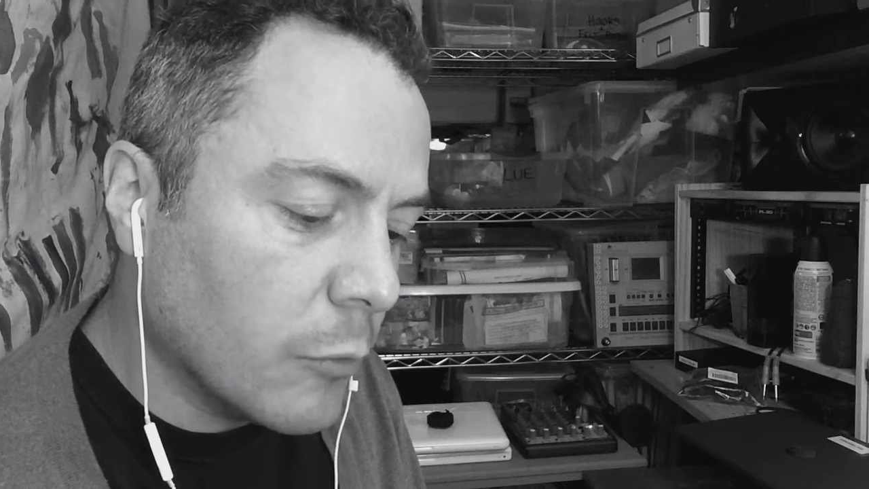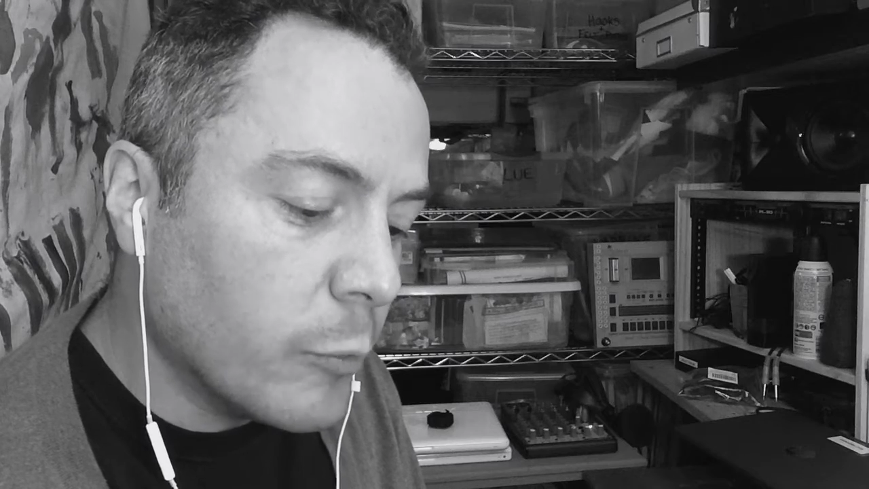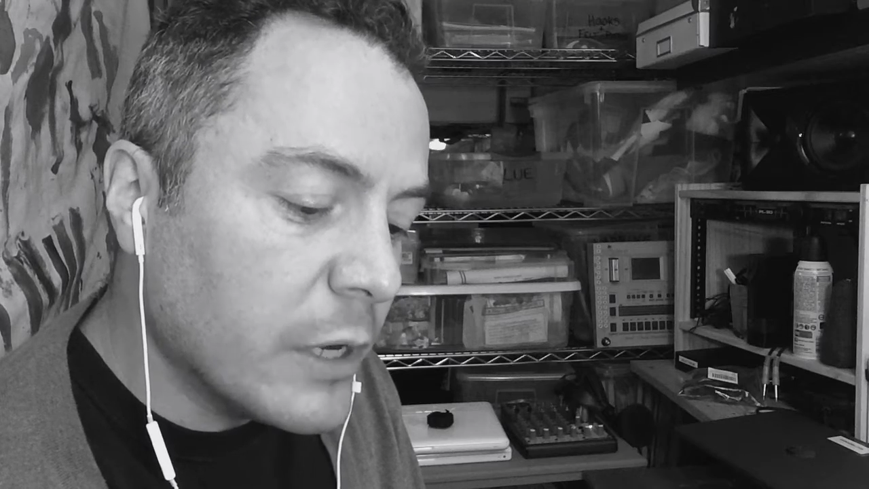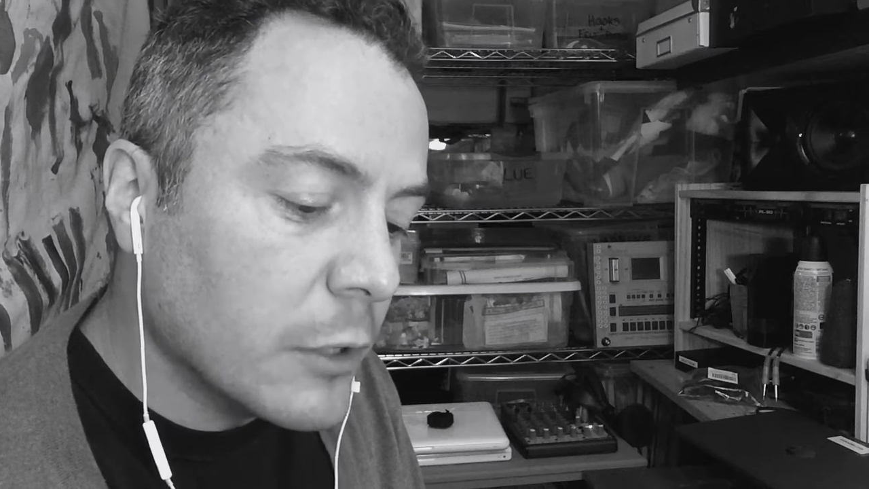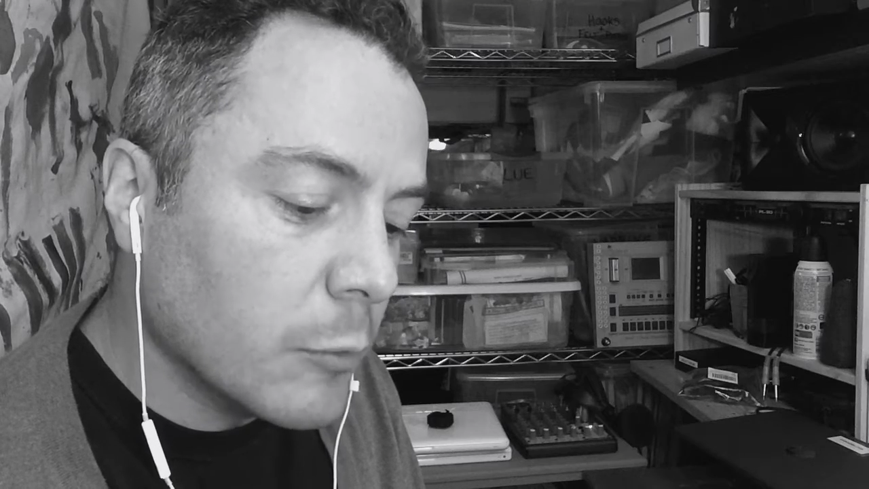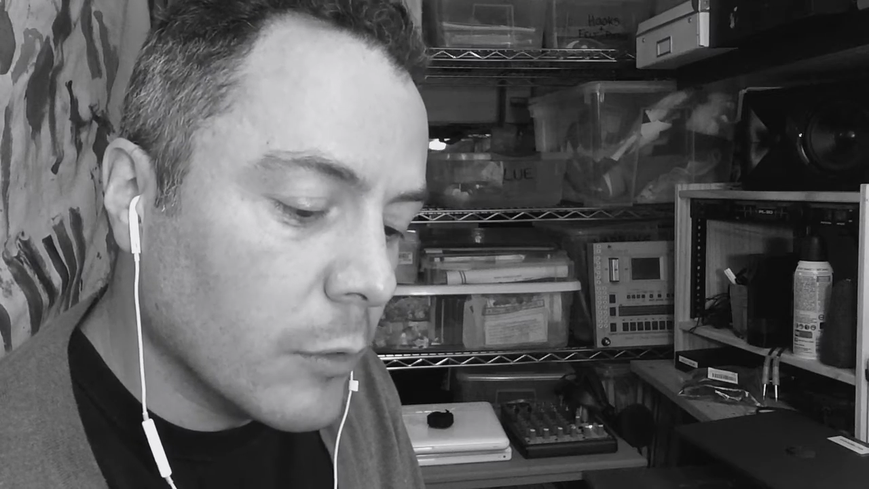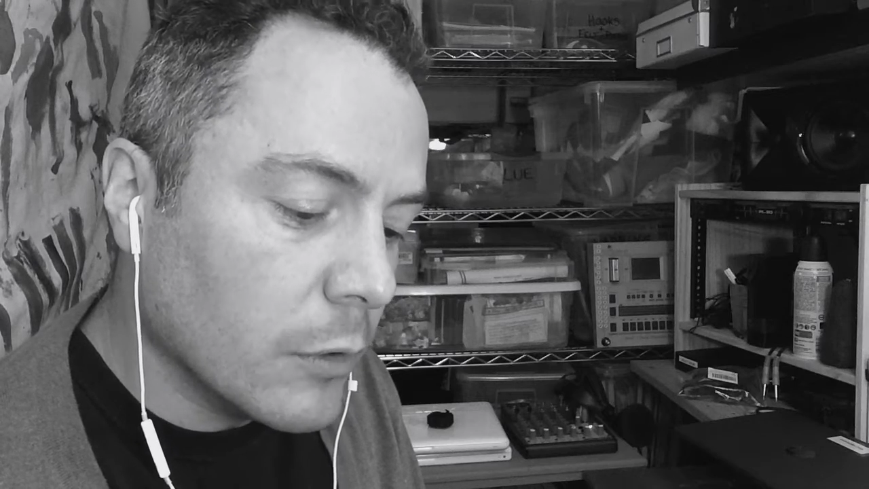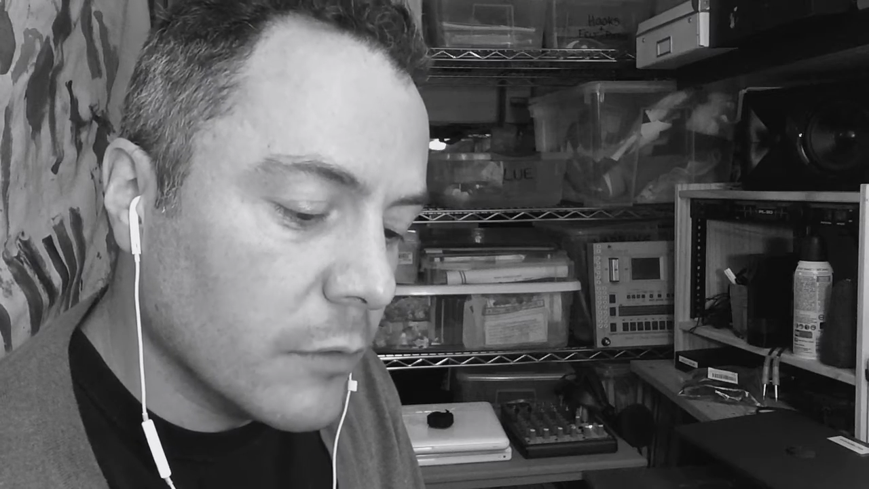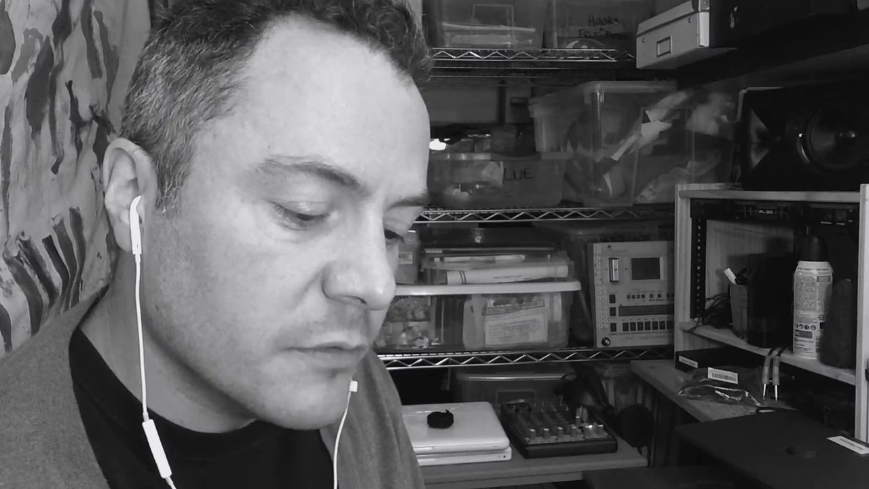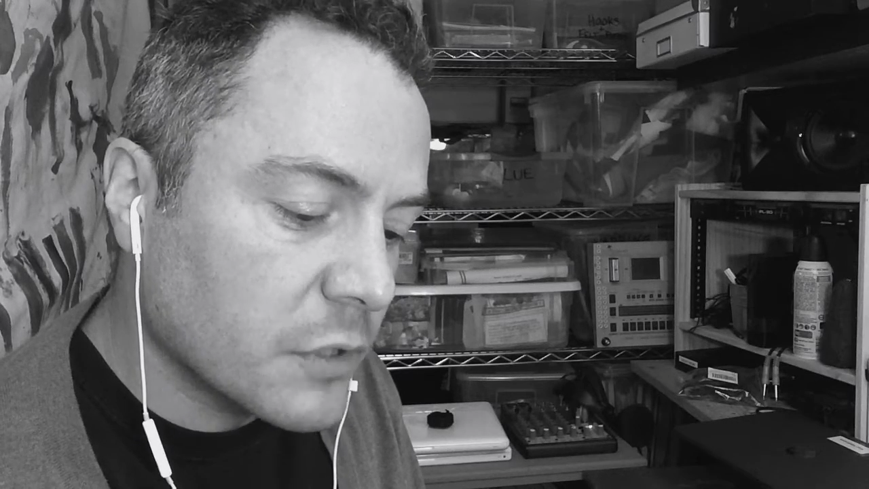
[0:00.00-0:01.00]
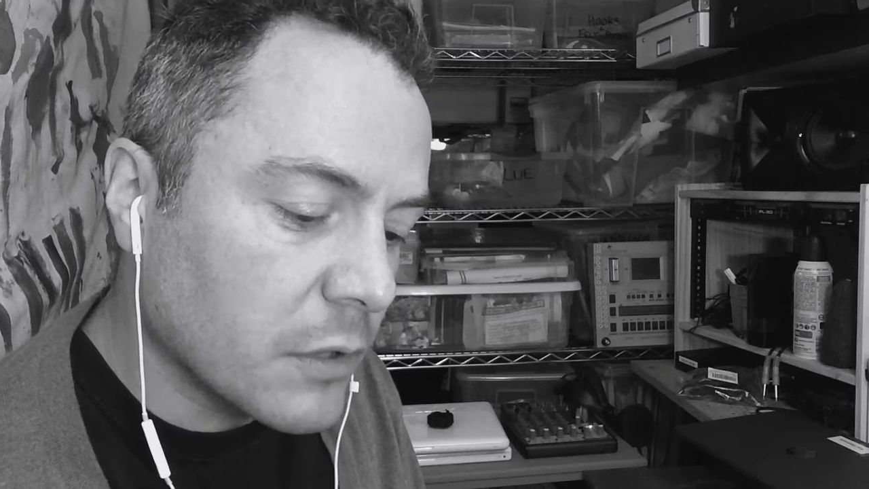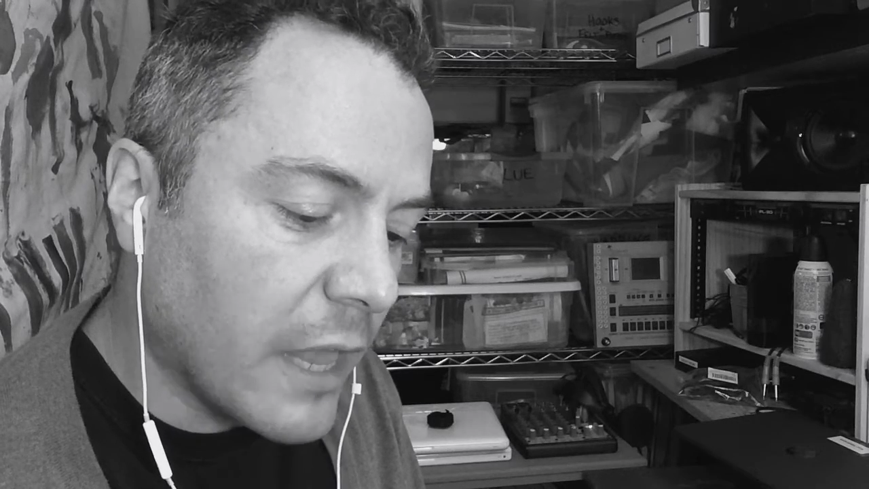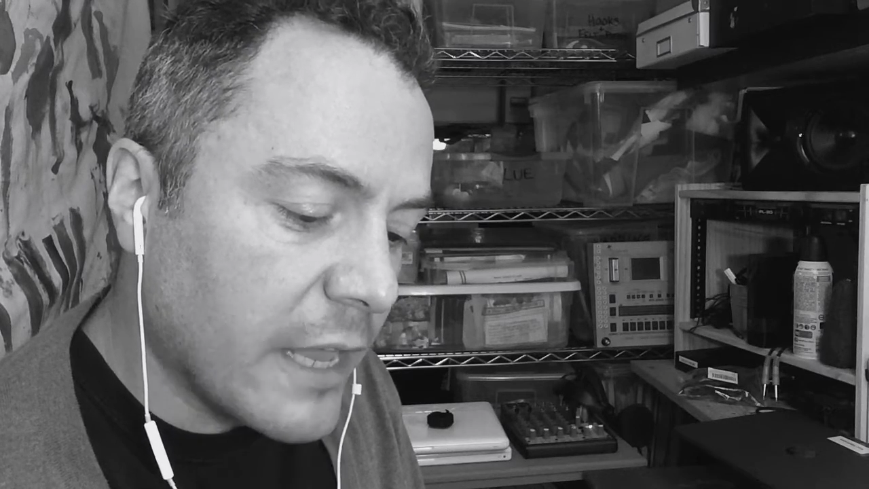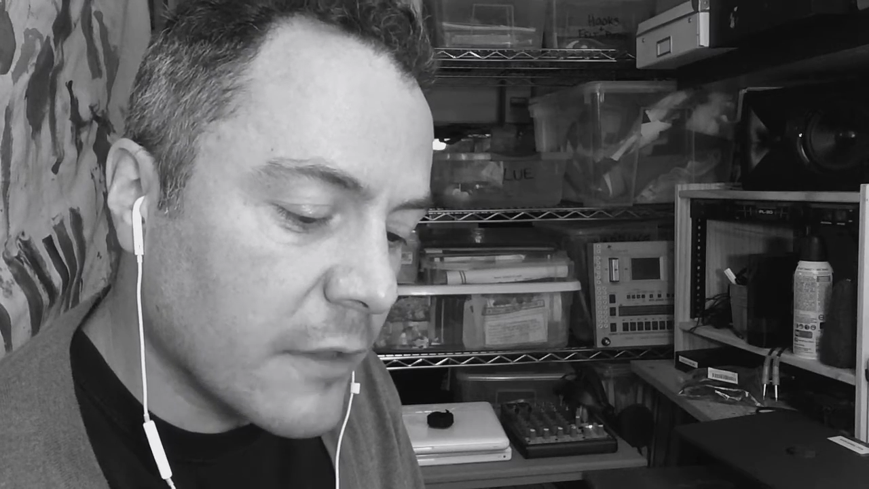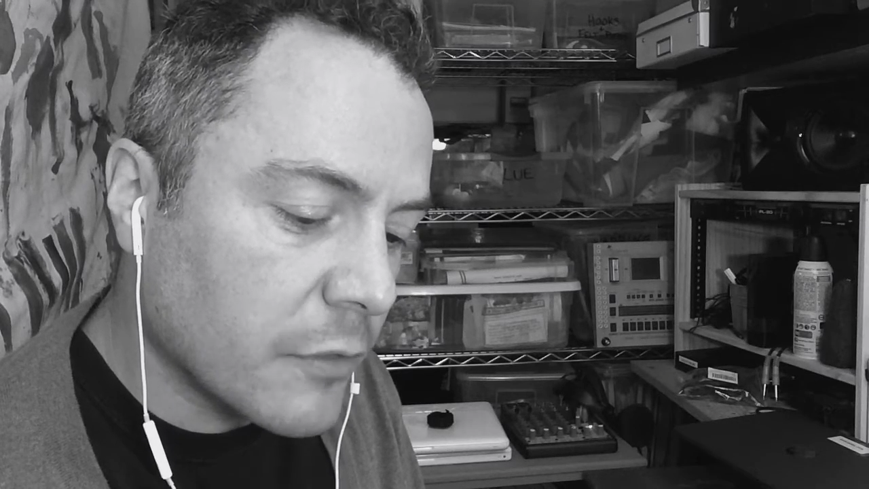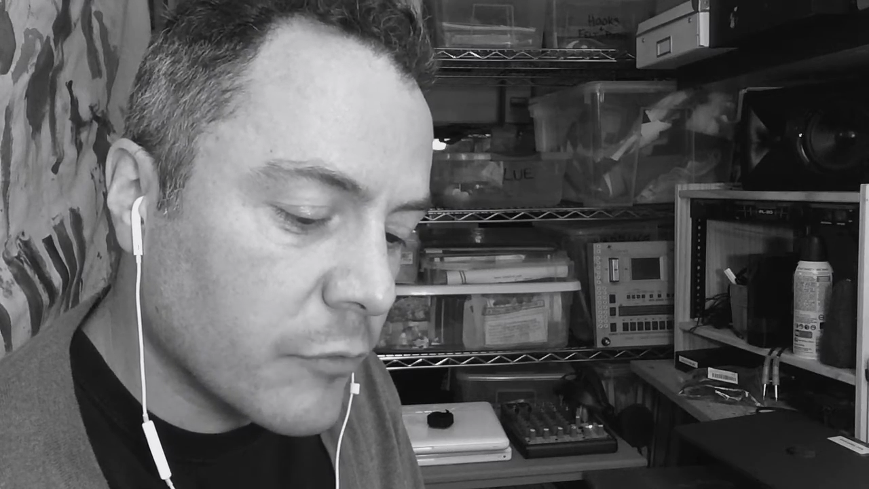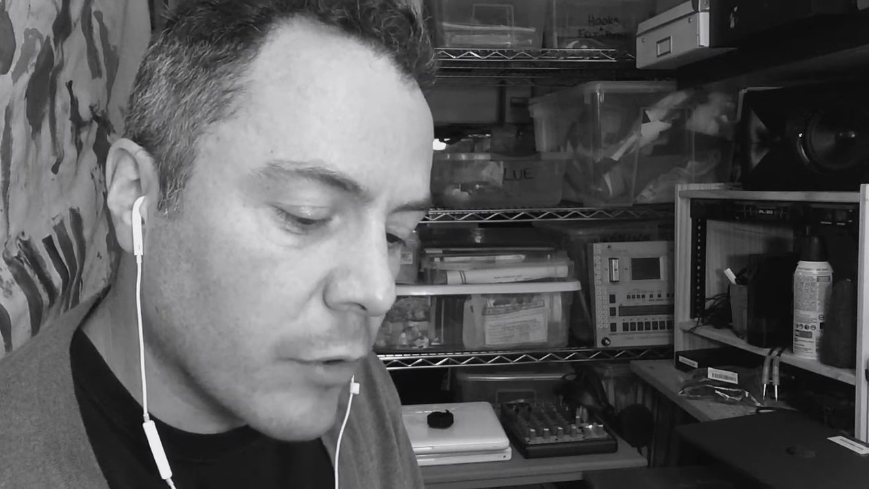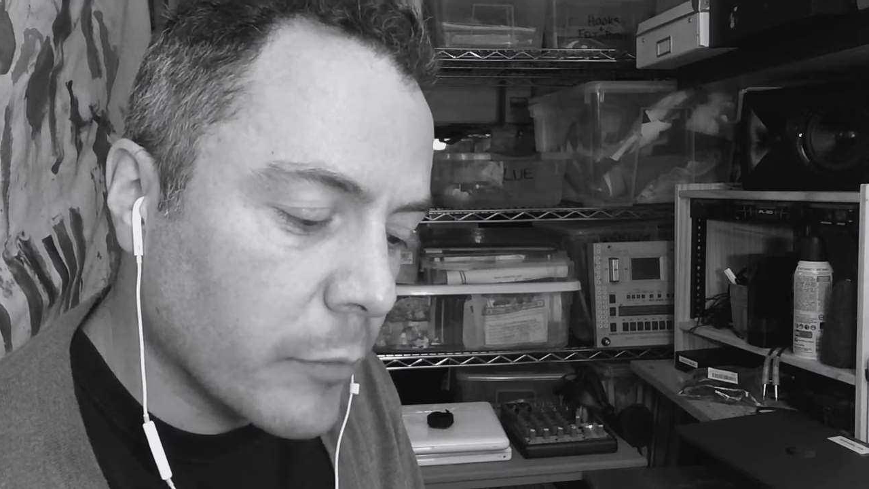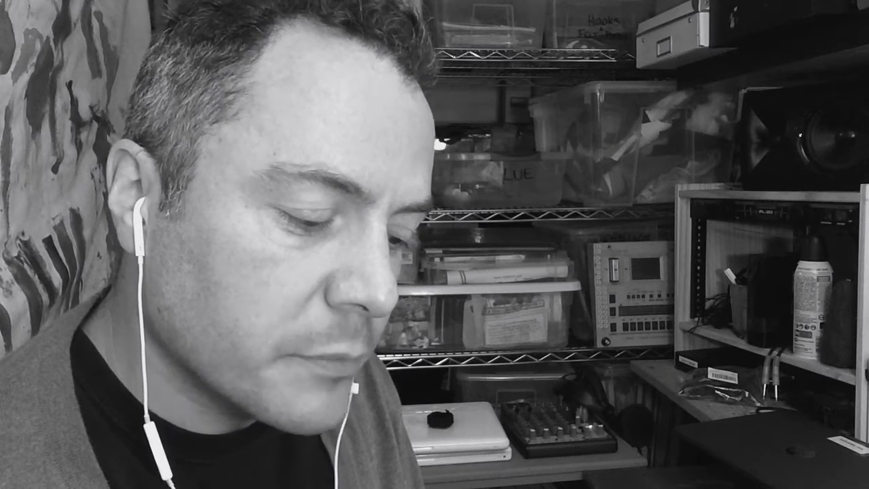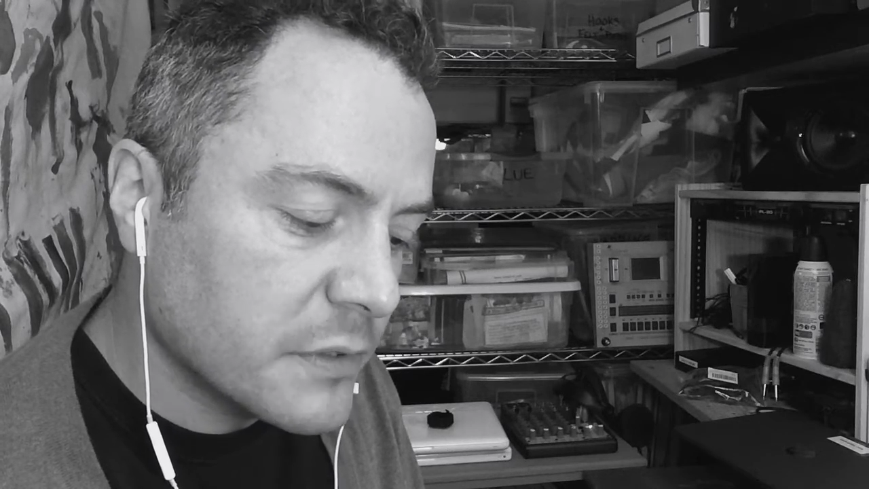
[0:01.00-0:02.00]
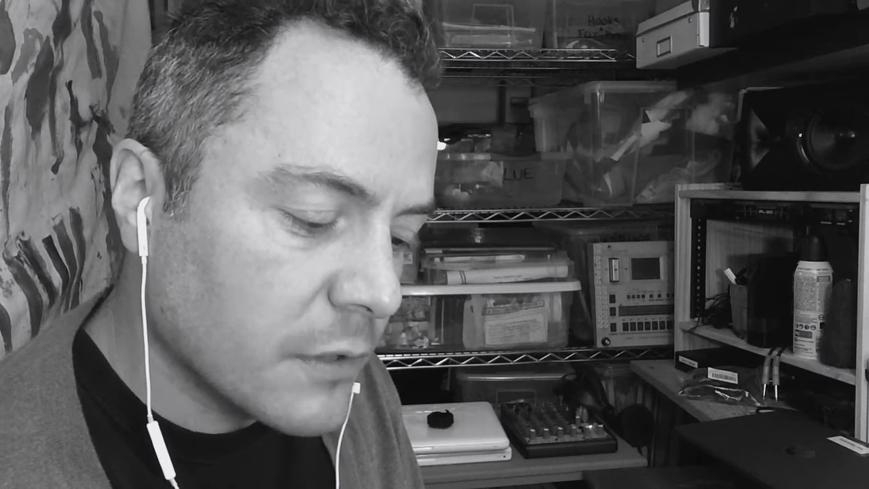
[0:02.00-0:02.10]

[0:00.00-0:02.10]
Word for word: werewolves or lycanthropes